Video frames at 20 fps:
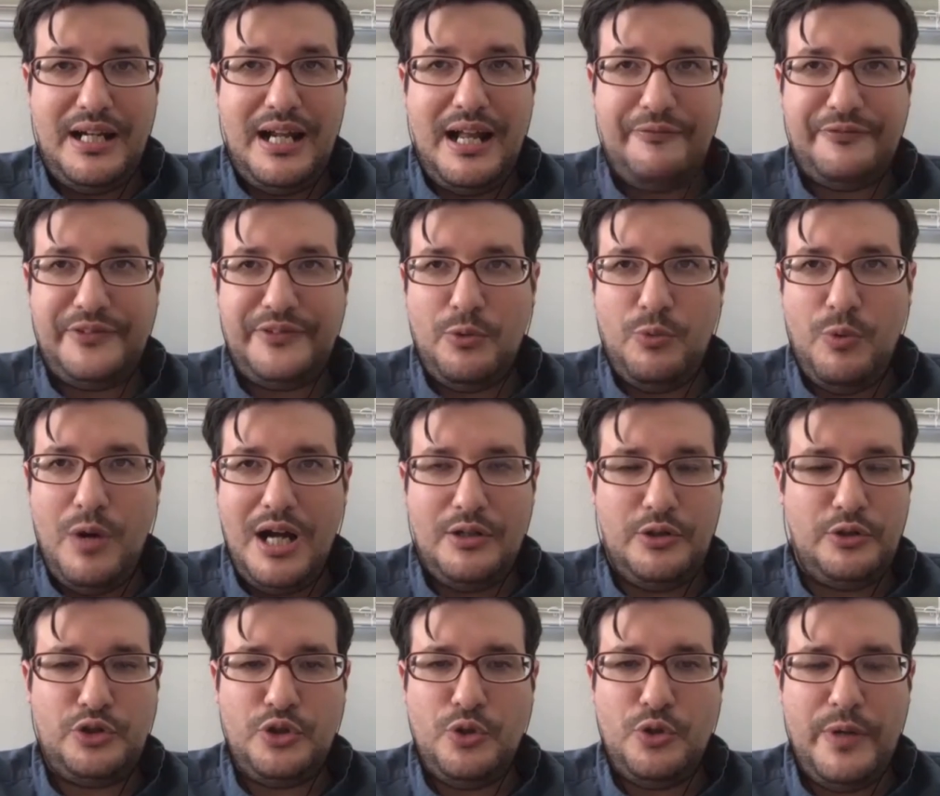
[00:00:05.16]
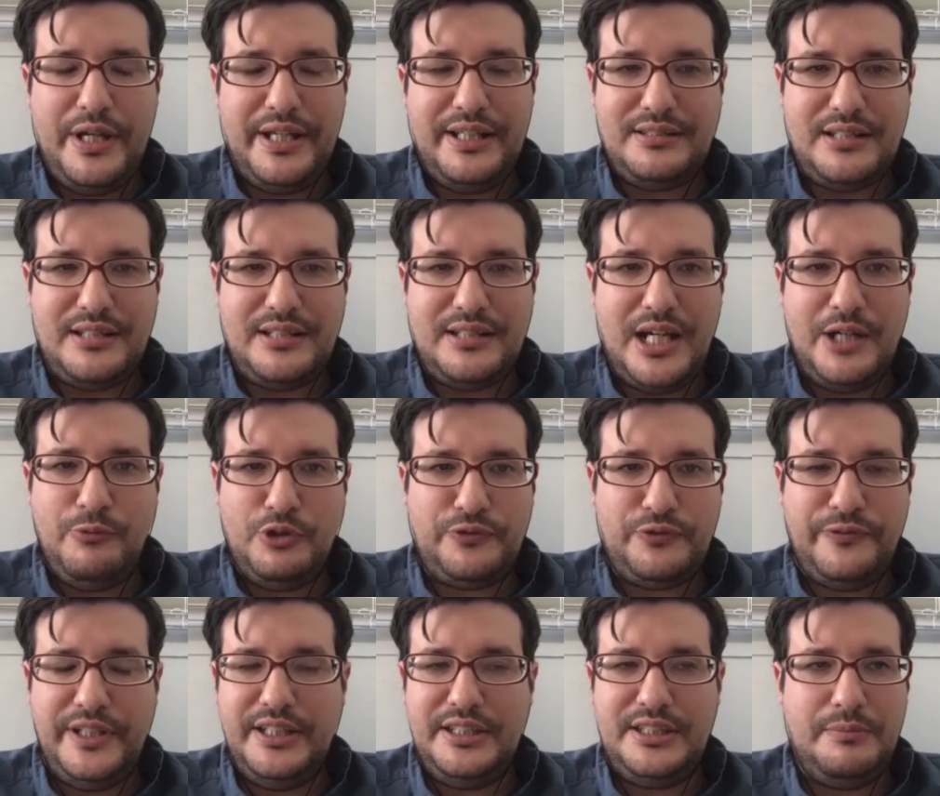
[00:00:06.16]
after 1 or 2 weeks, I
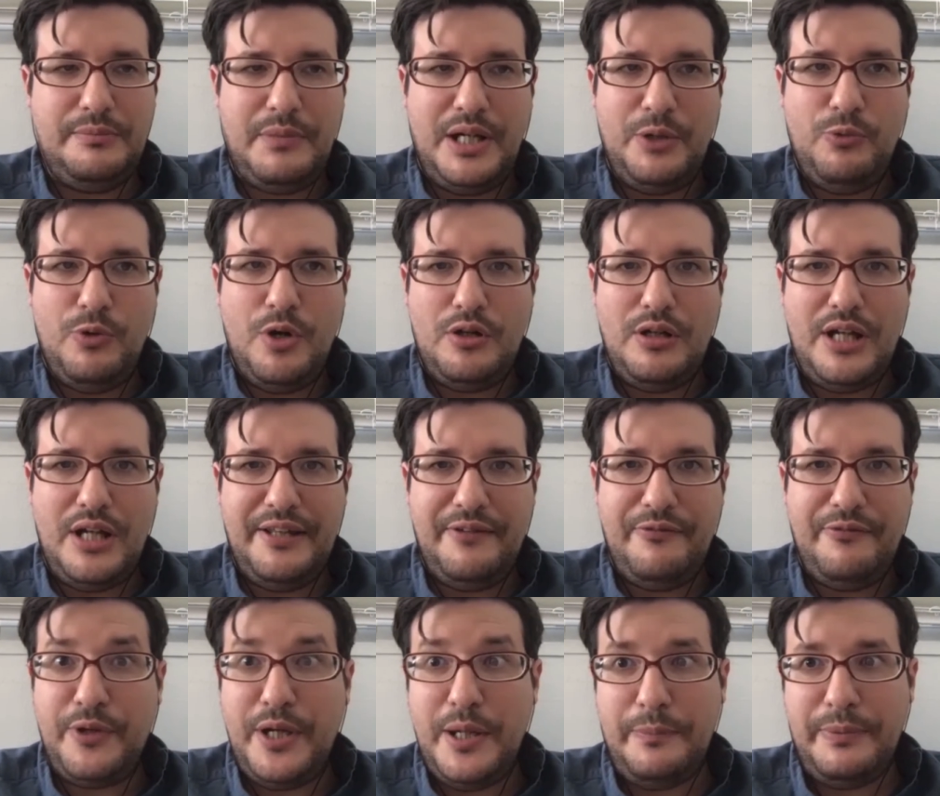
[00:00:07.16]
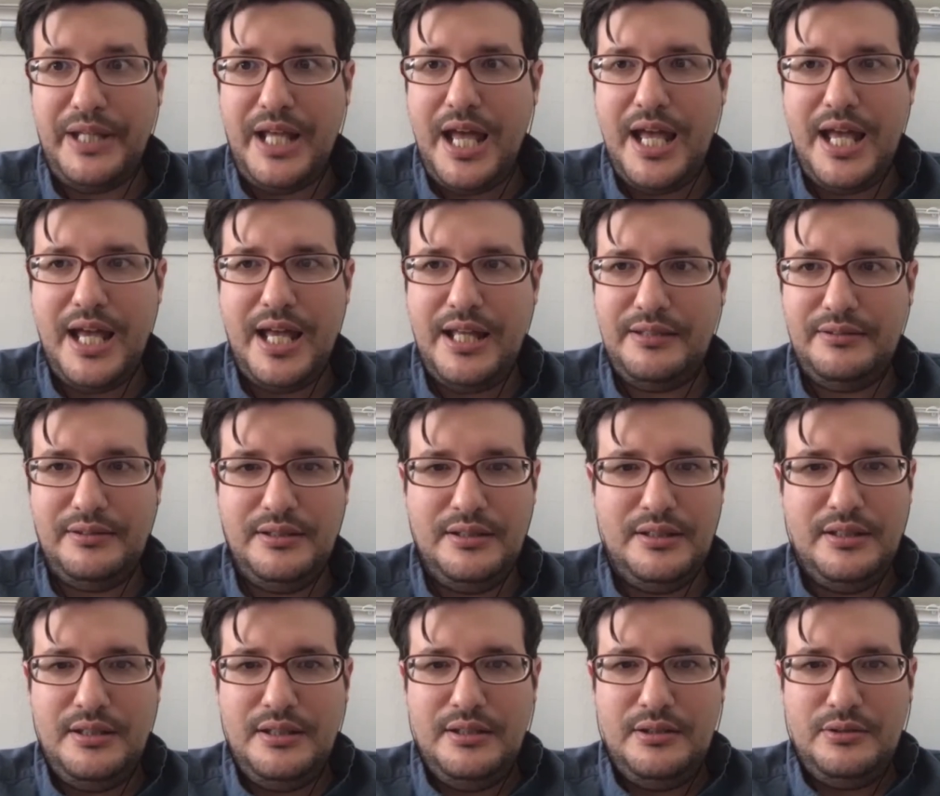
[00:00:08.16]
was finishing my work like 3 p.m.,
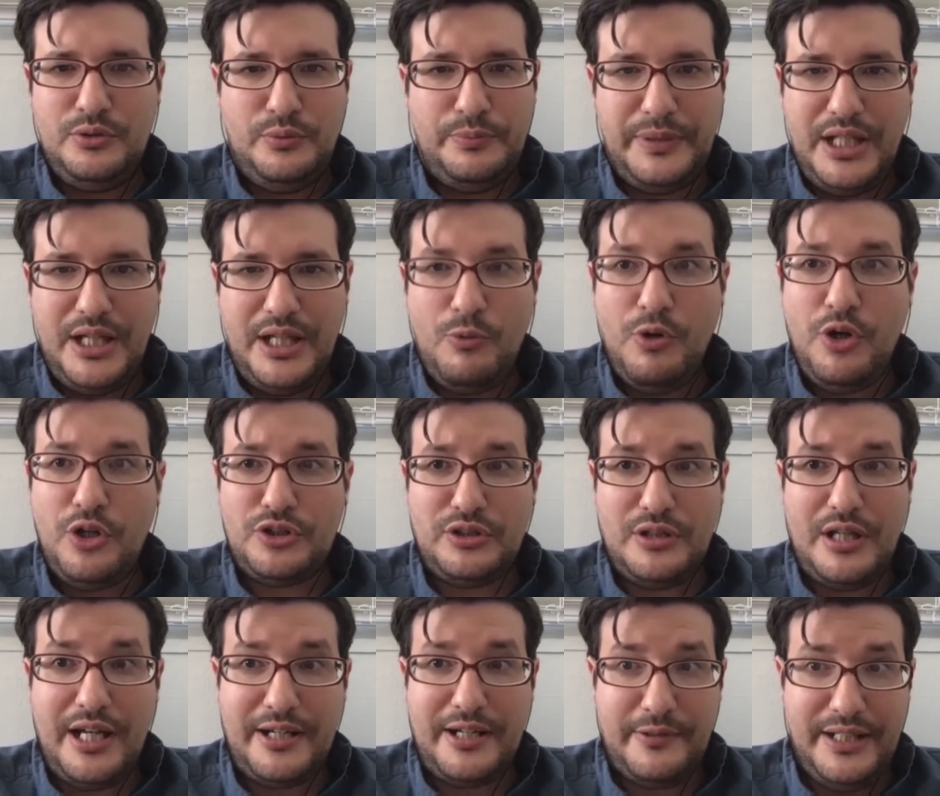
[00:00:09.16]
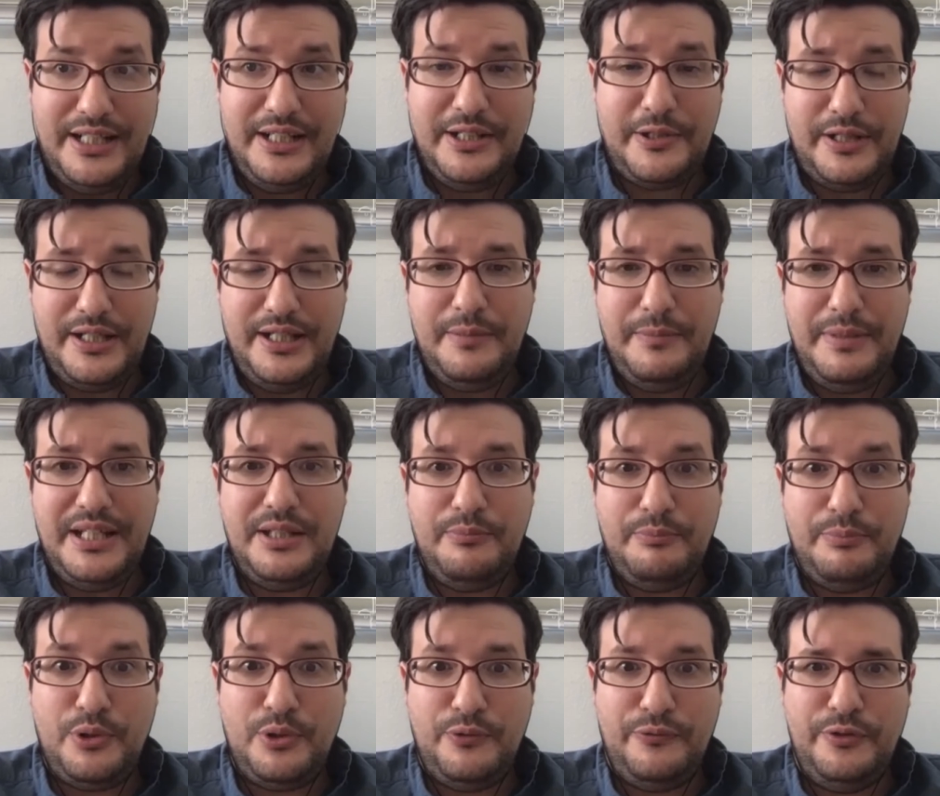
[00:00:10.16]
2 p.m. was a really, really big
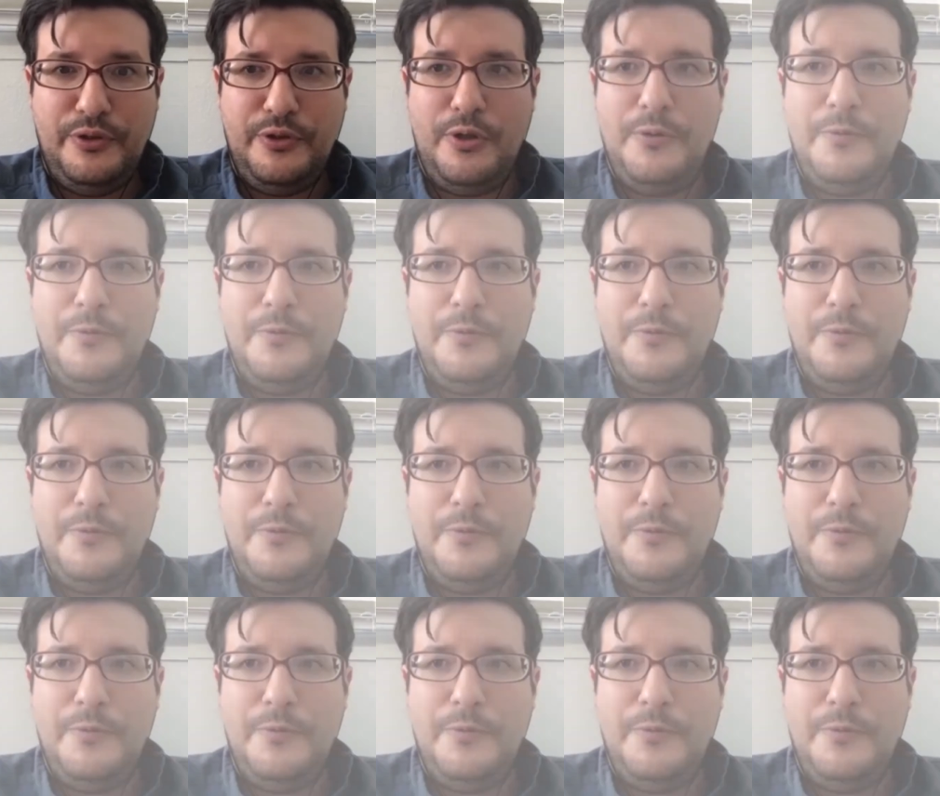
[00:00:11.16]
improvement, you know.